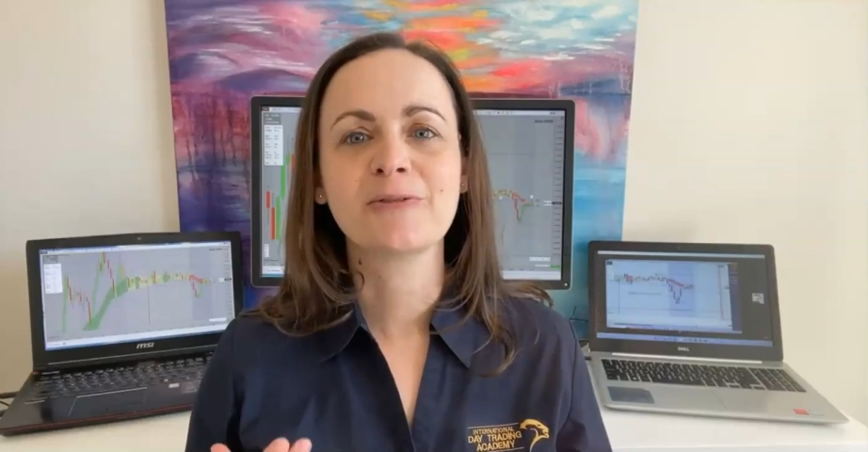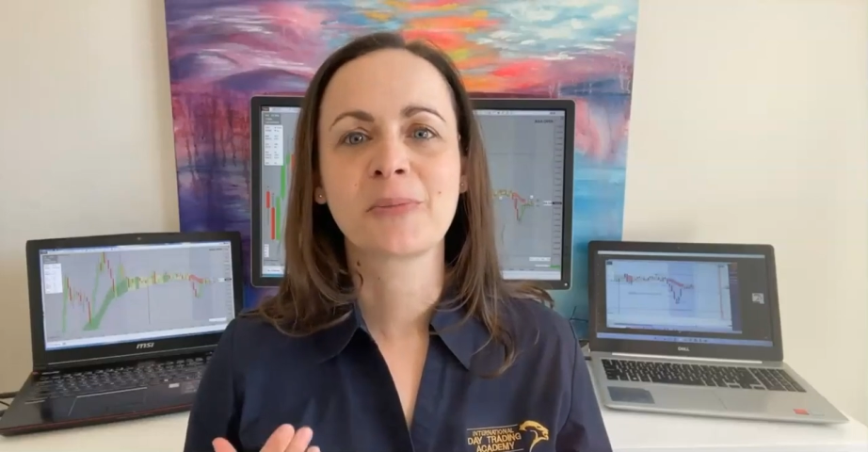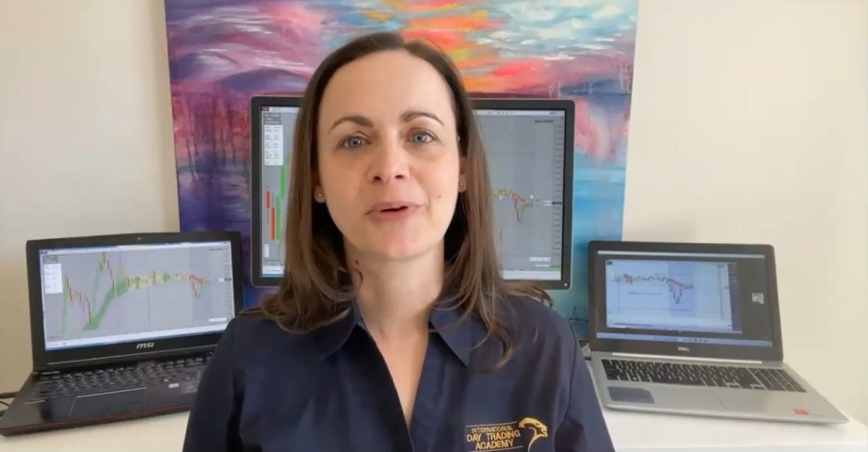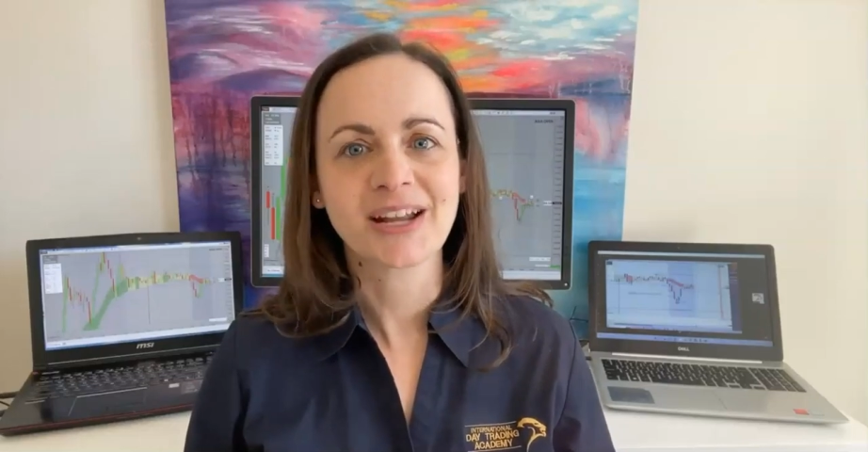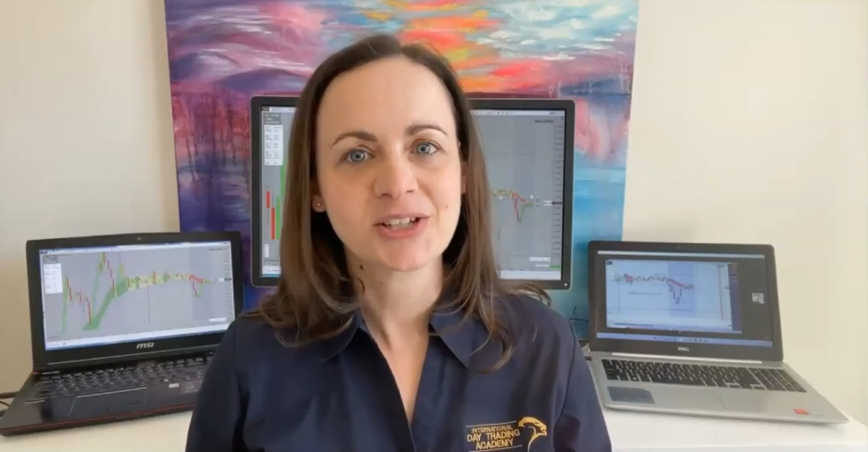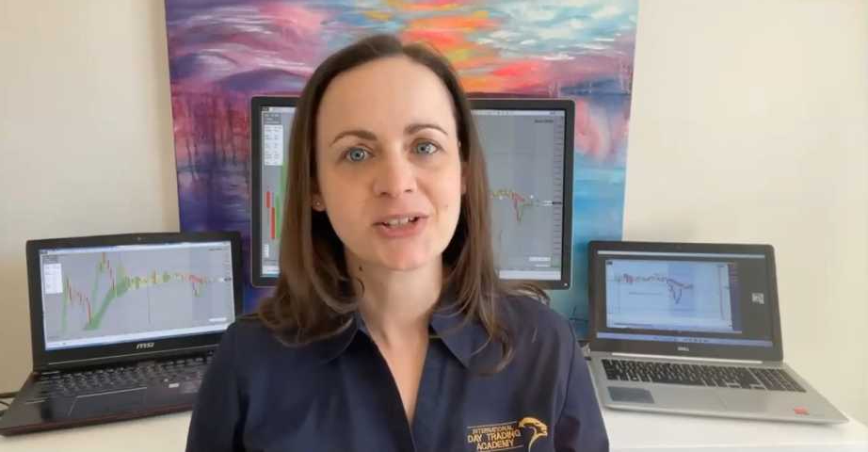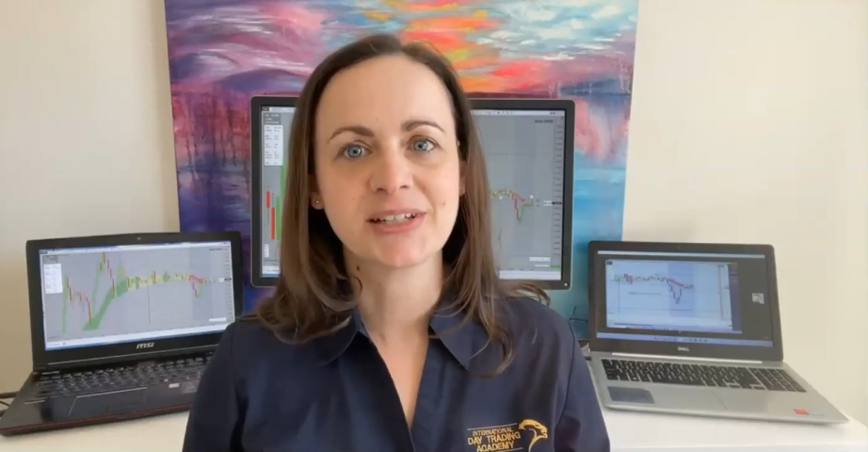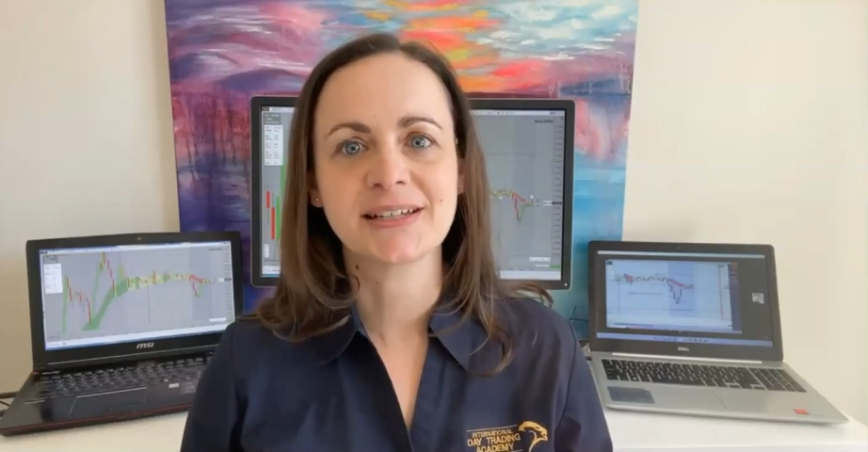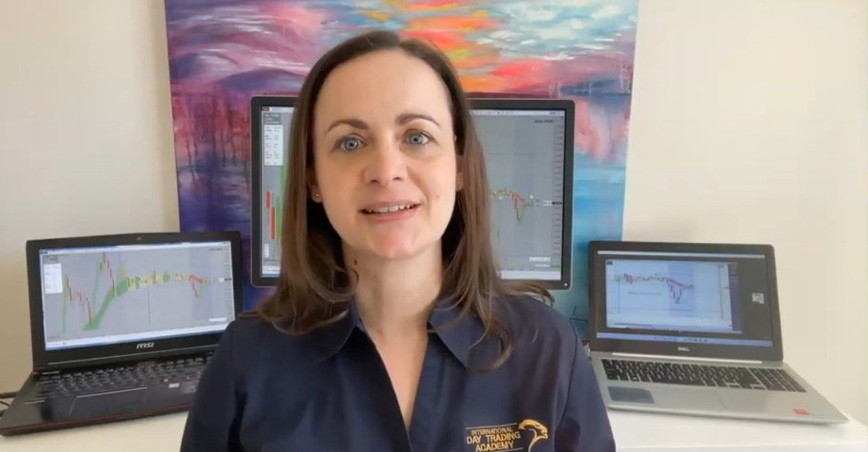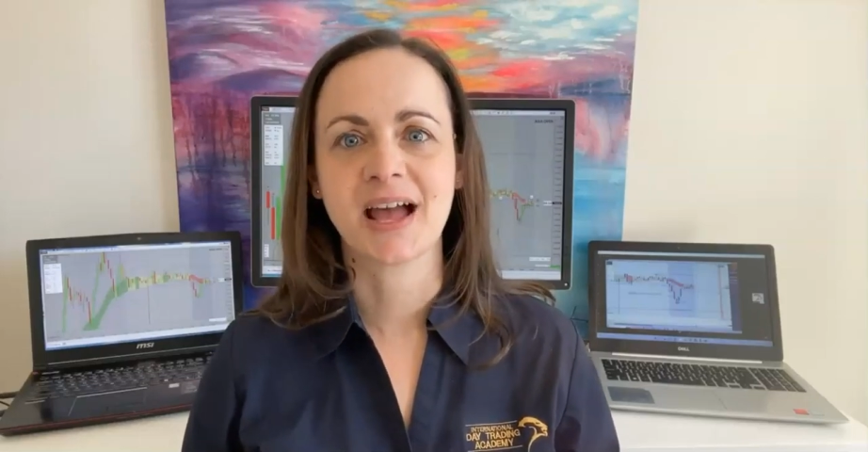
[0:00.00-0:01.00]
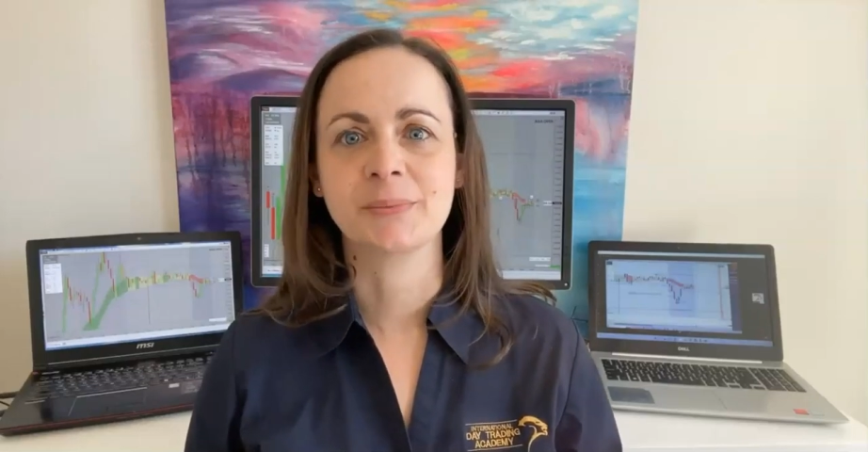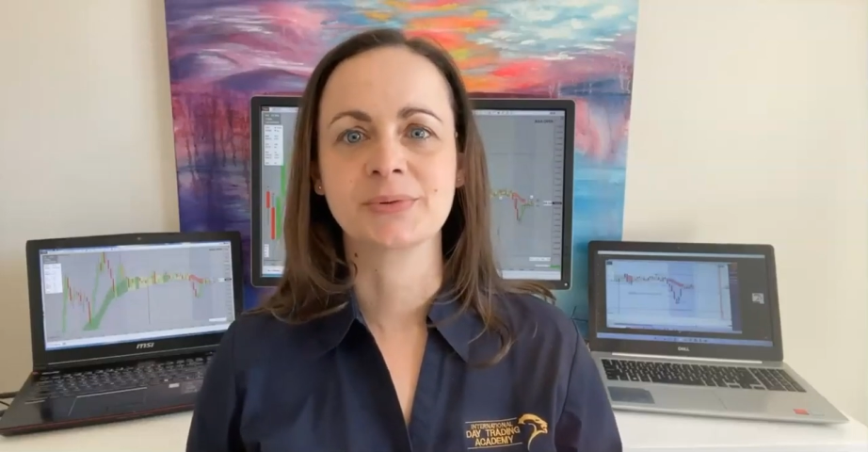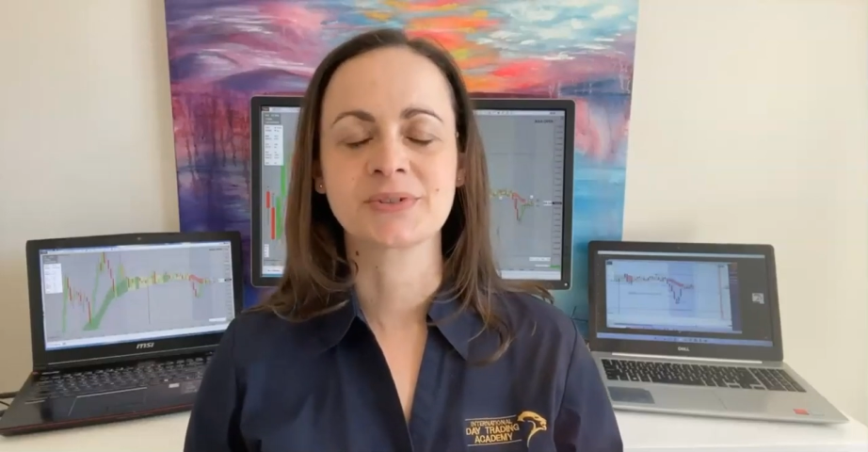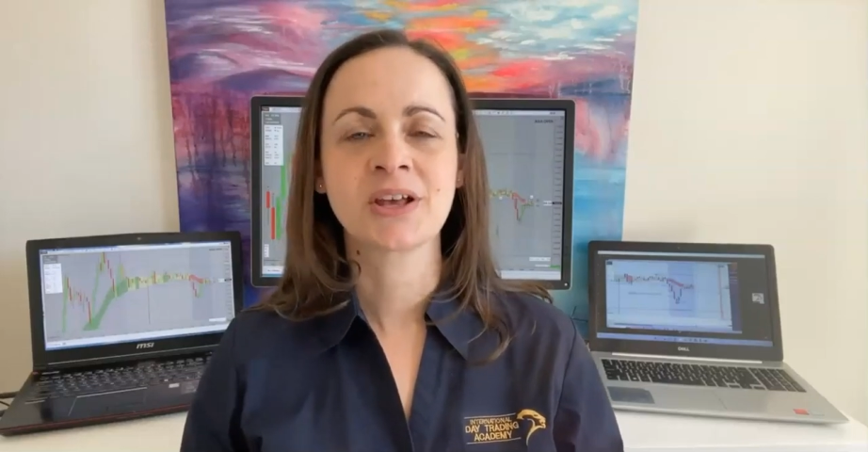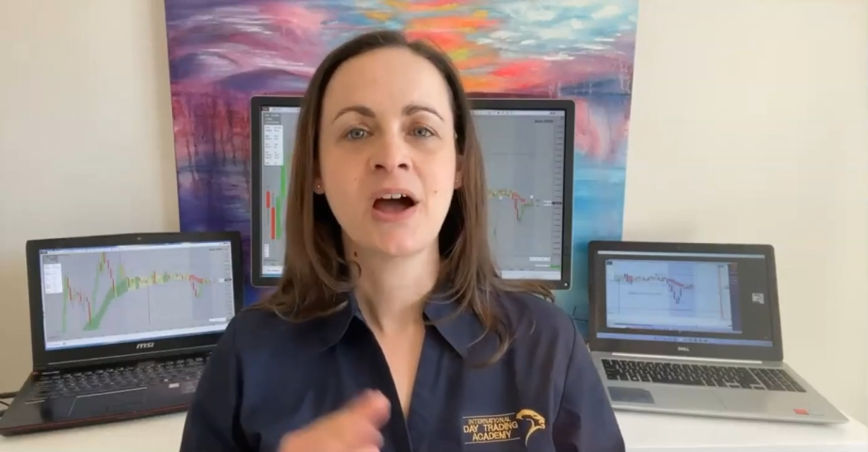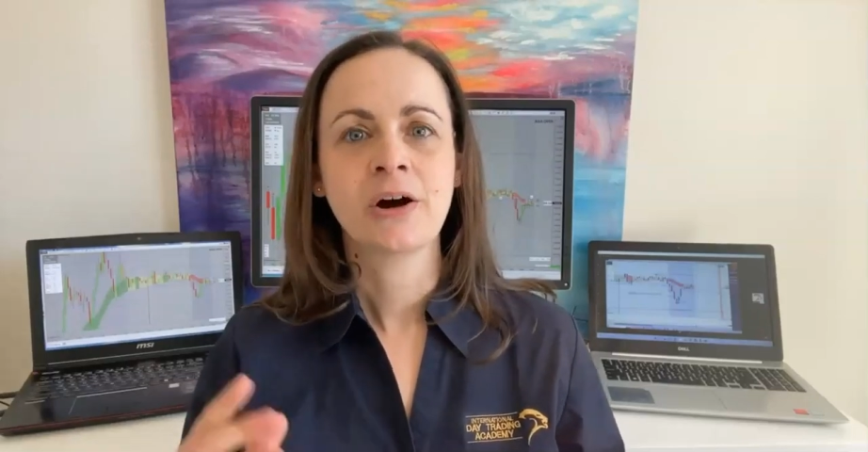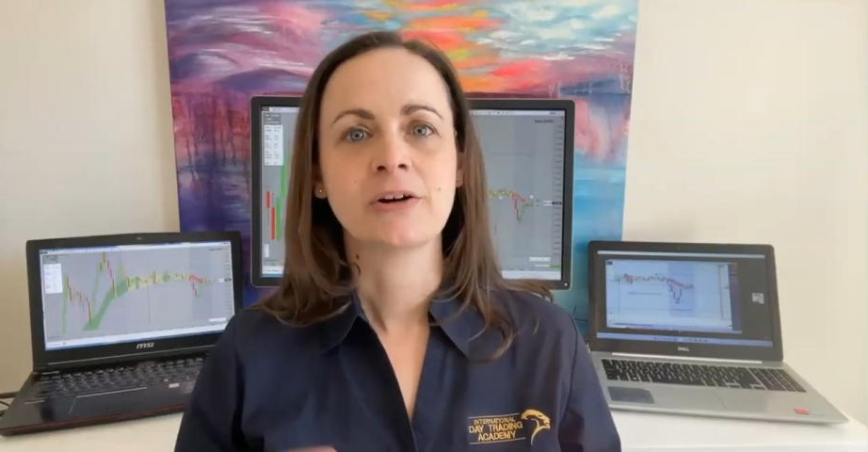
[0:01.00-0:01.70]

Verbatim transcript: of practical examples